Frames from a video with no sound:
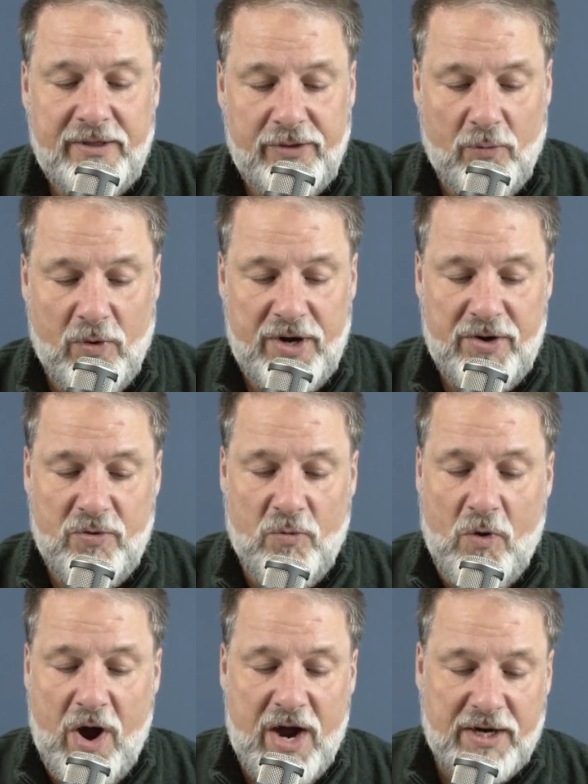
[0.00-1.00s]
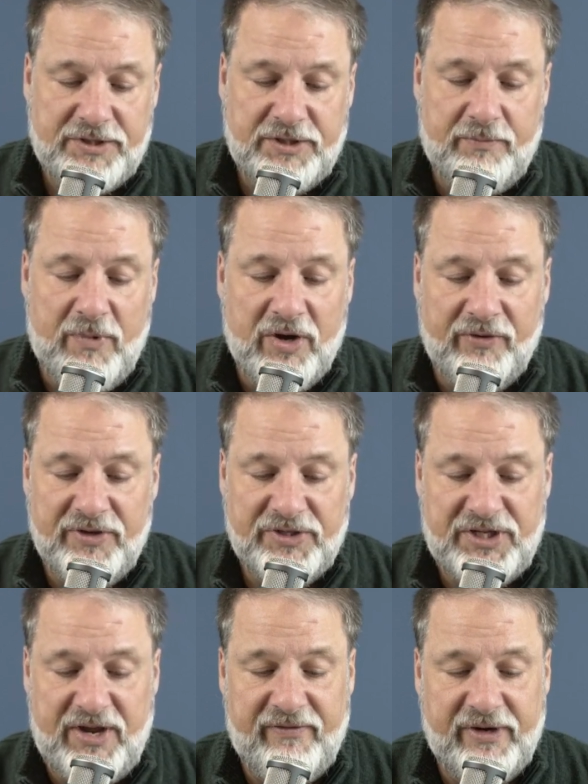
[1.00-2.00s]
the one who walks among the
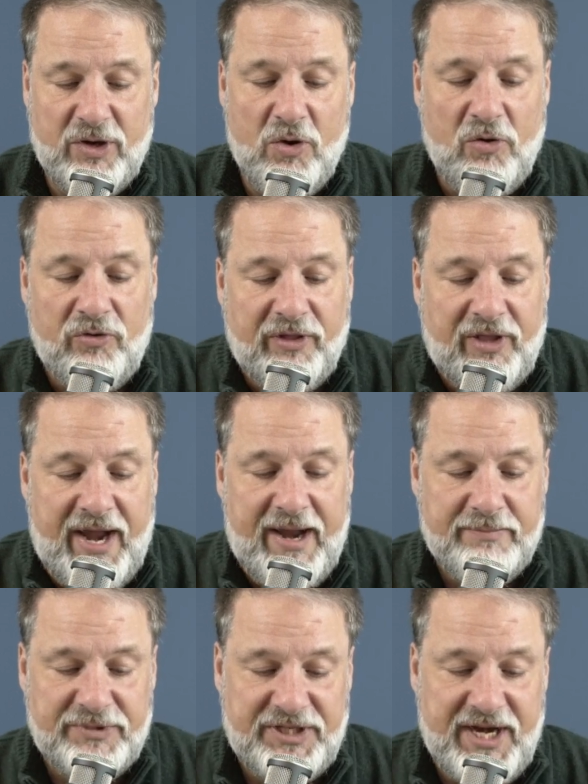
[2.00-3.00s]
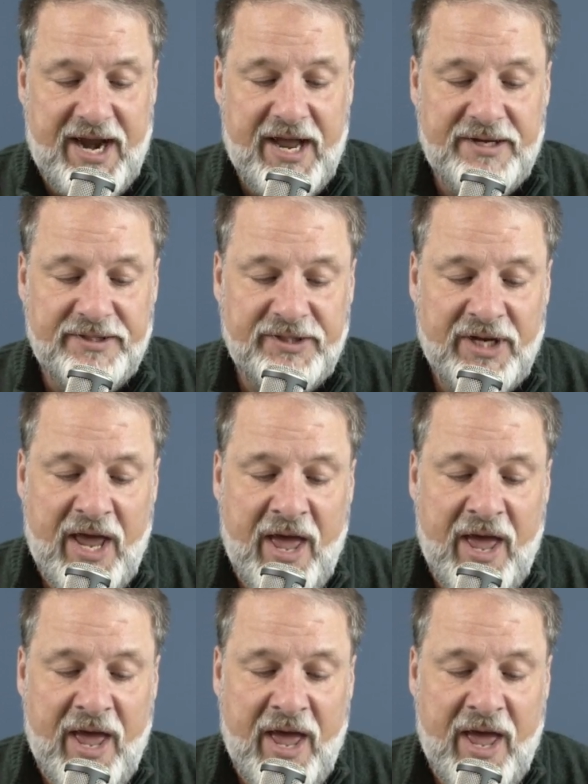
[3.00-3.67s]
7 golden lampstands.